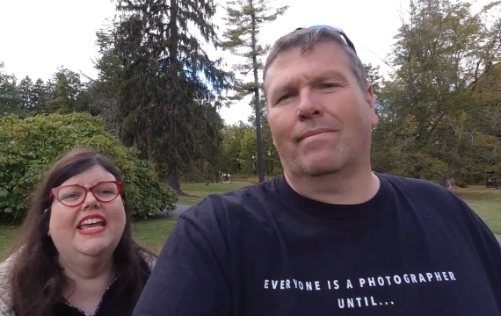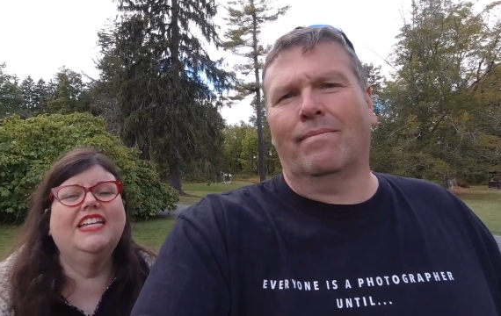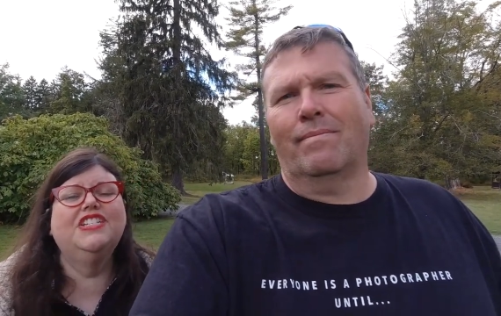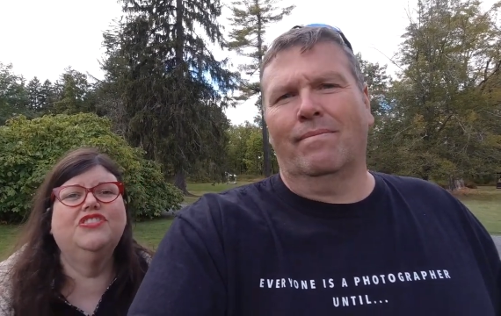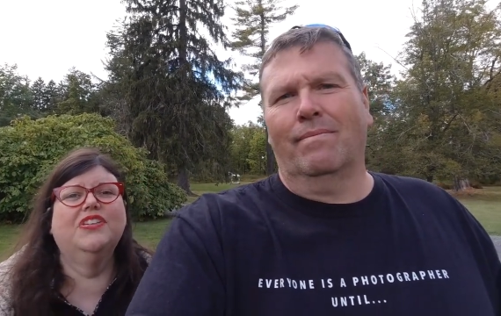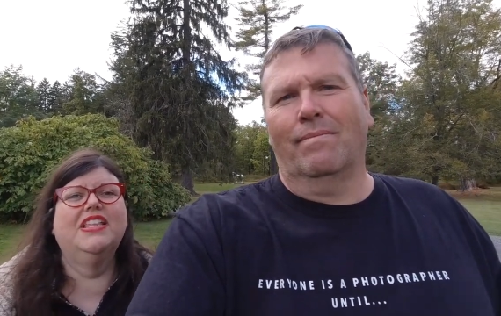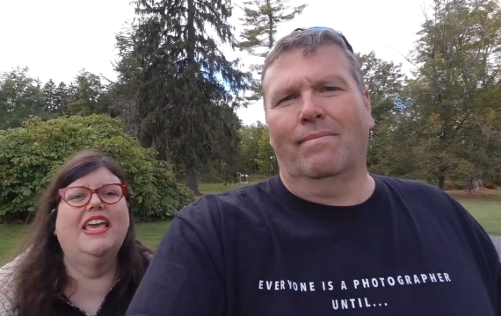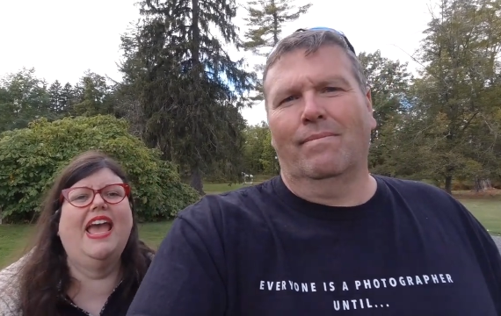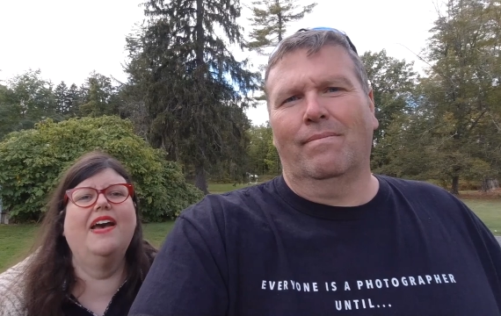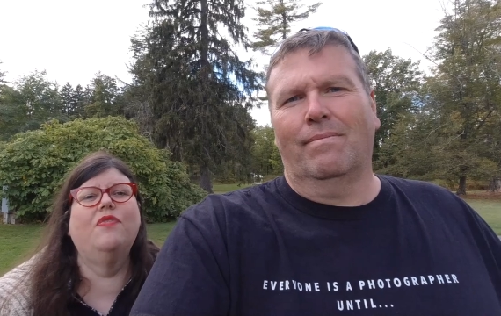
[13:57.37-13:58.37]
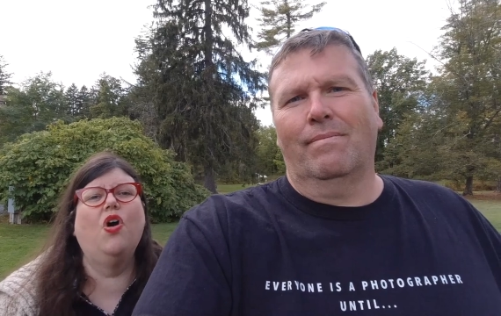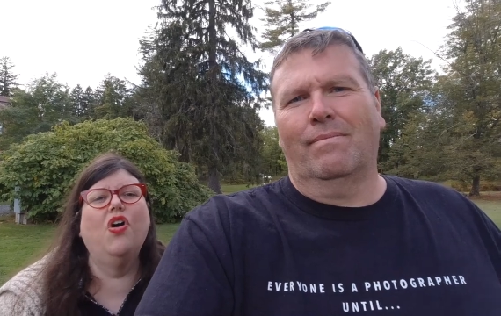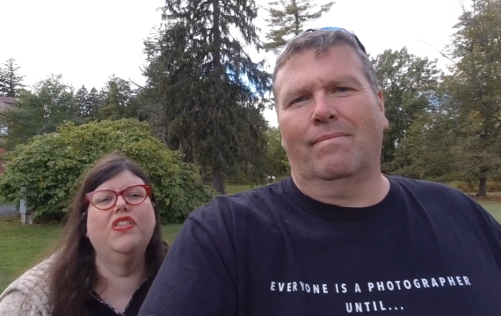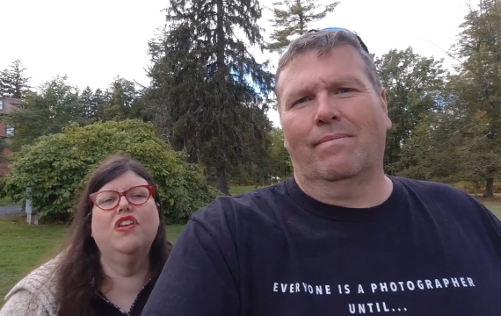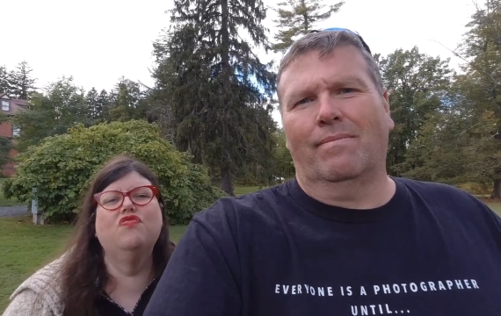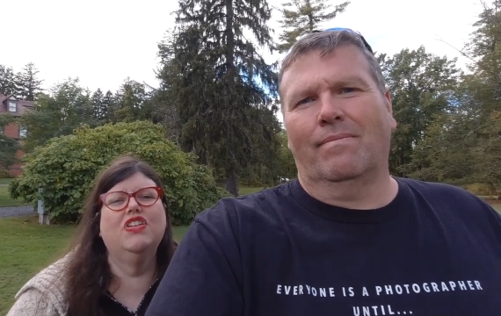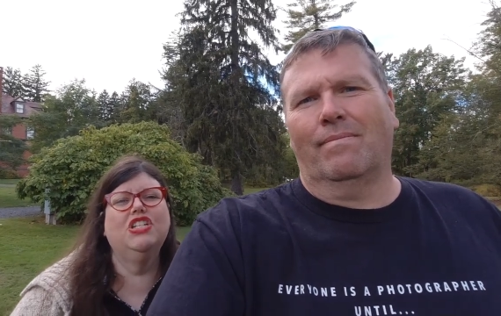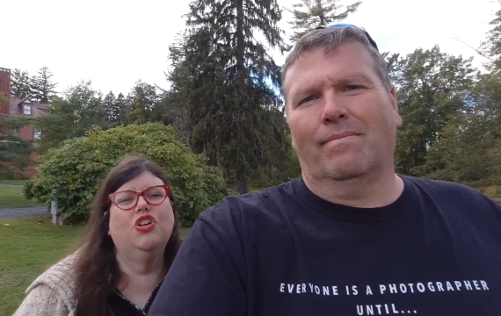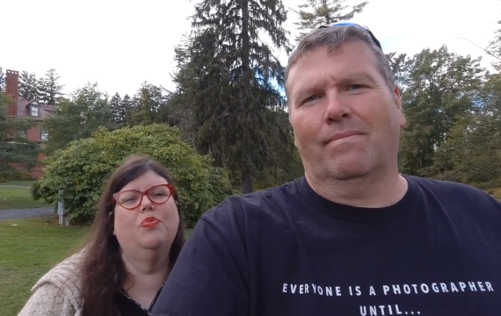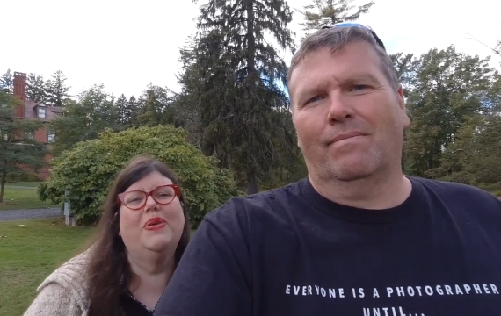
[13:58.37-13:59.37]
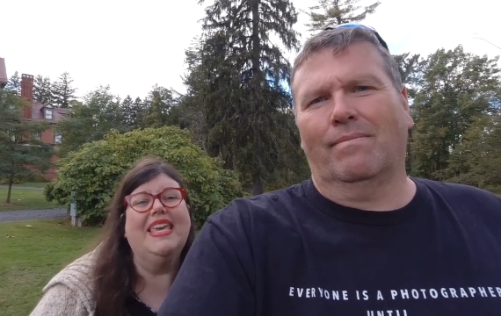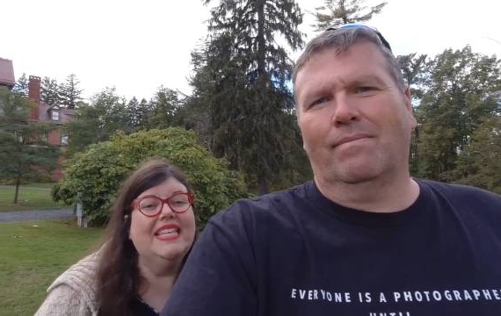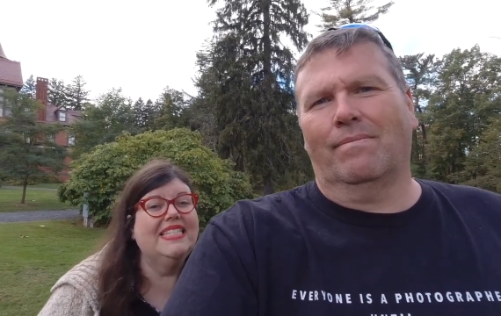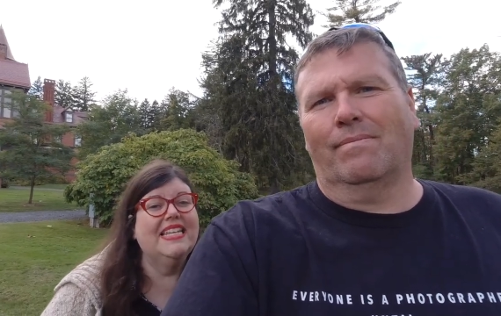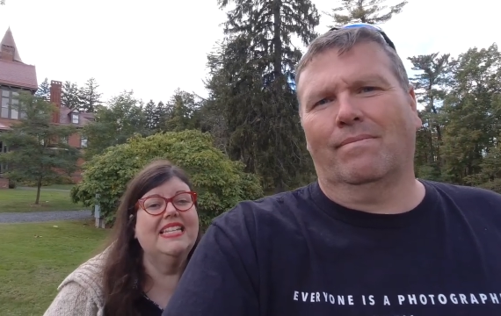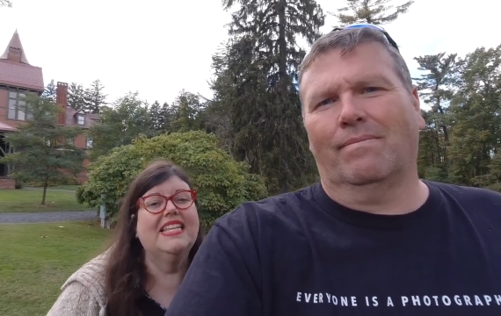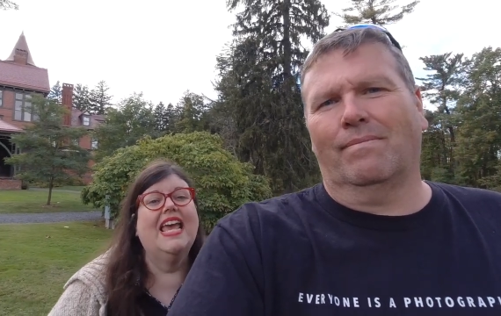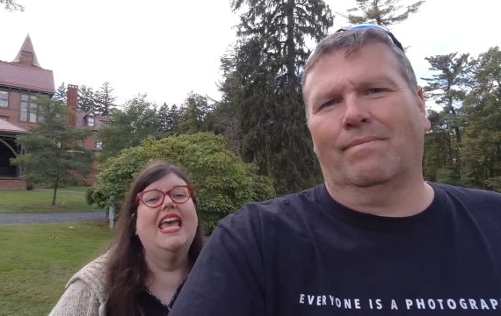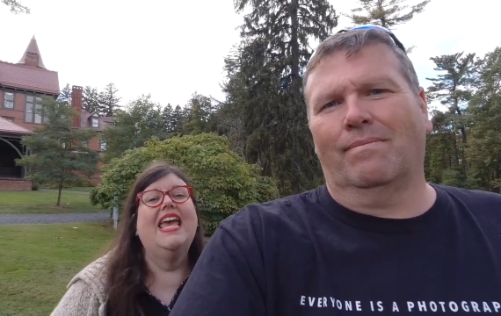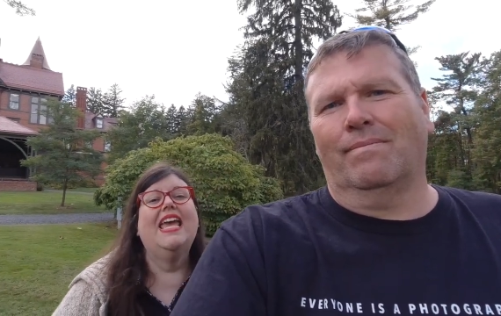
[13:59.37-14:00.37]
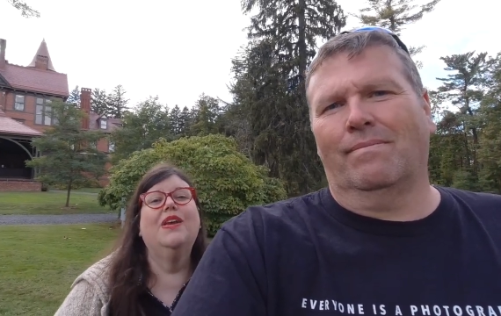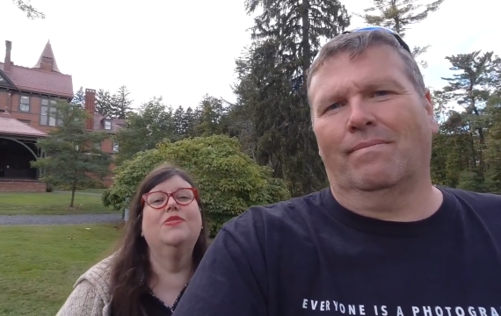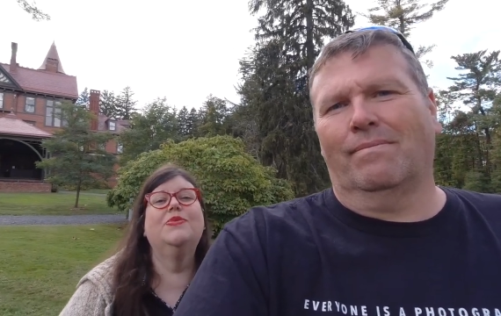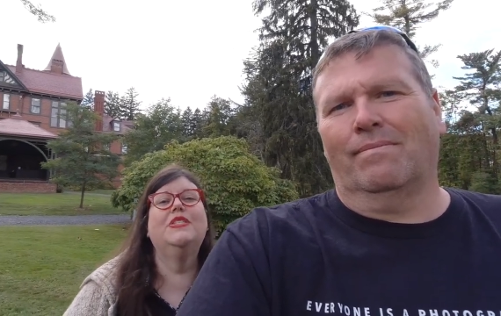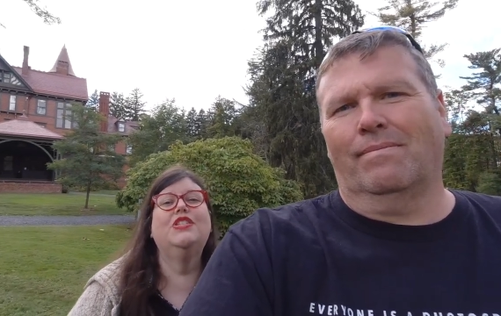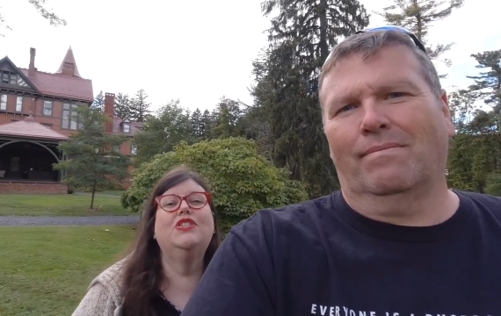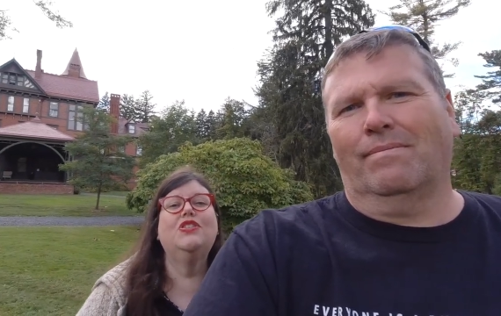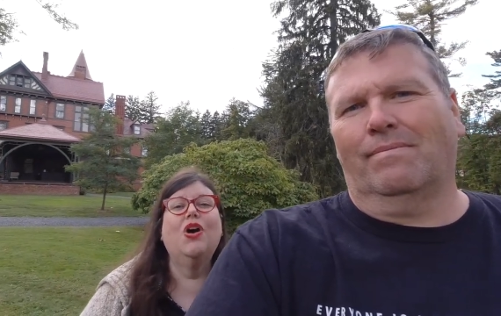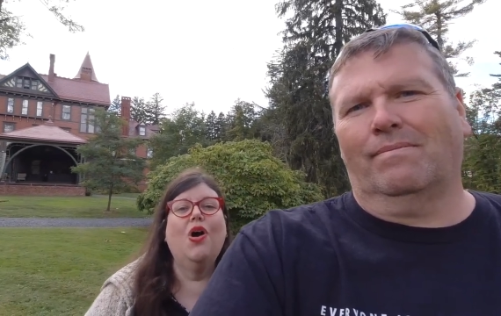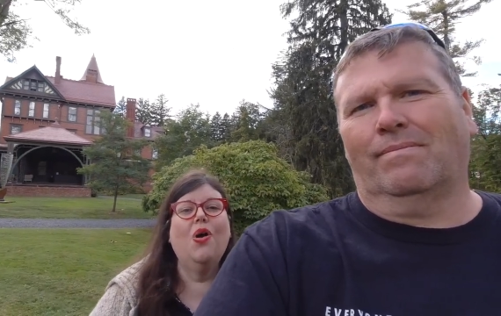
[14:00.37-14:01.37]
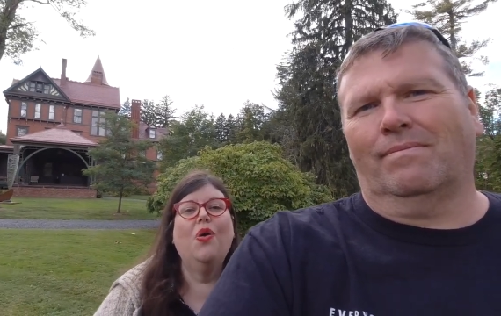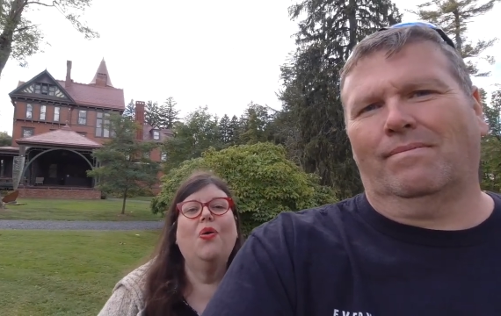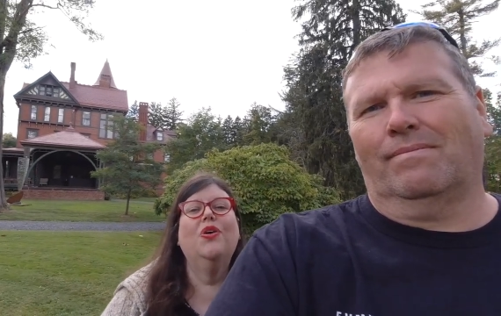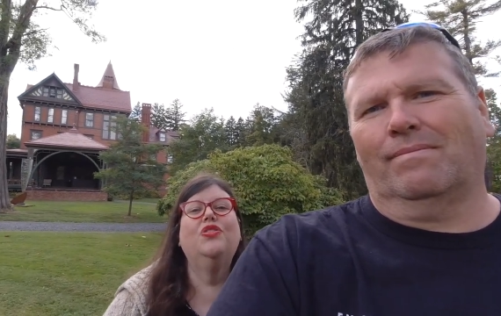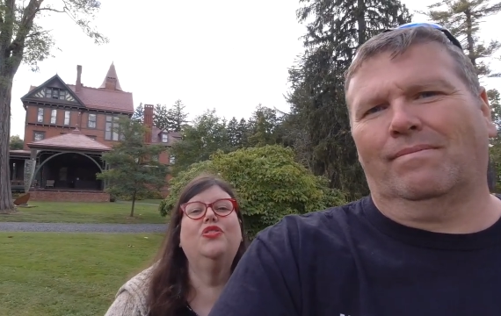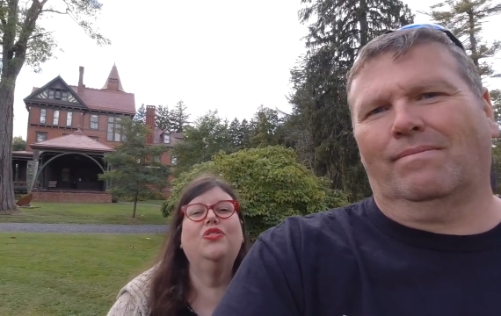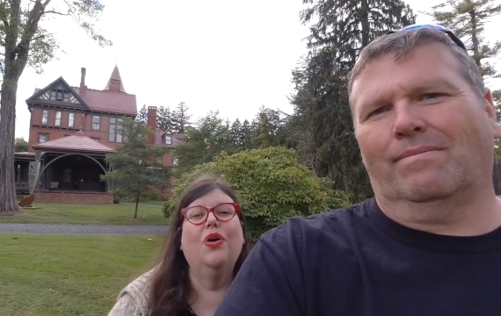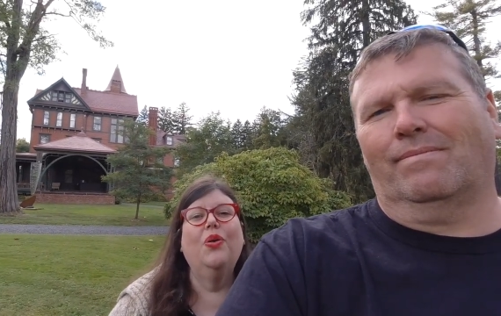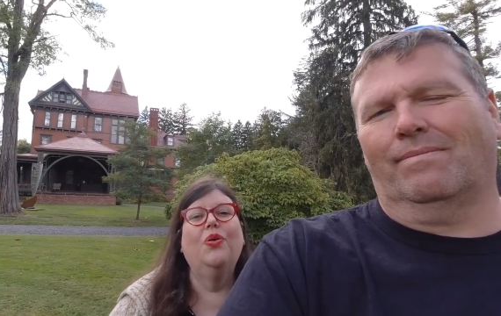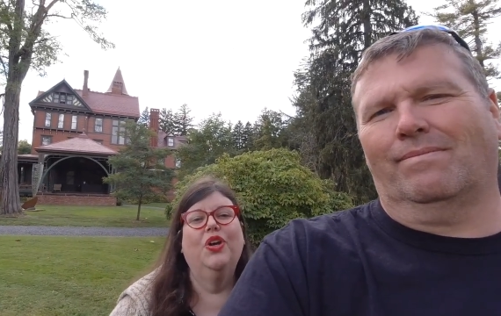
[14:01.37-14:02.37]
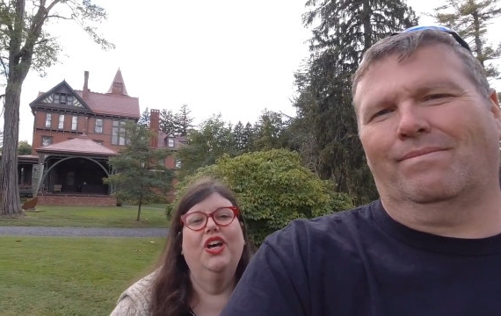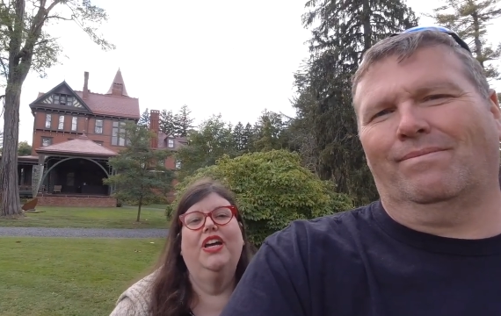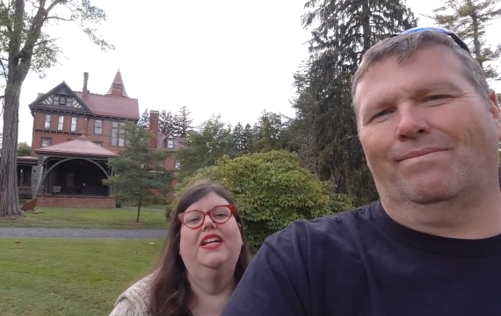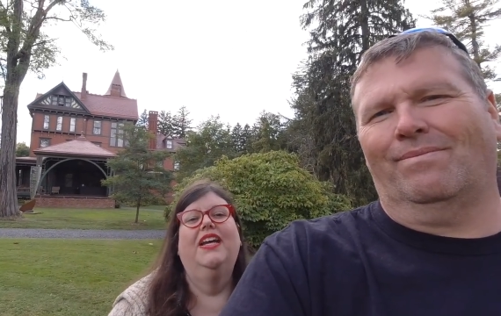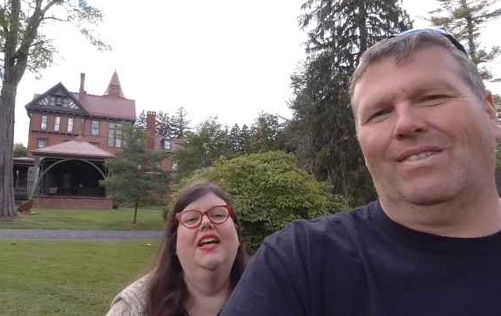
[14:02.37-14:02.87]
Speaker 1: history, they have all the original pieces. It was so, so good.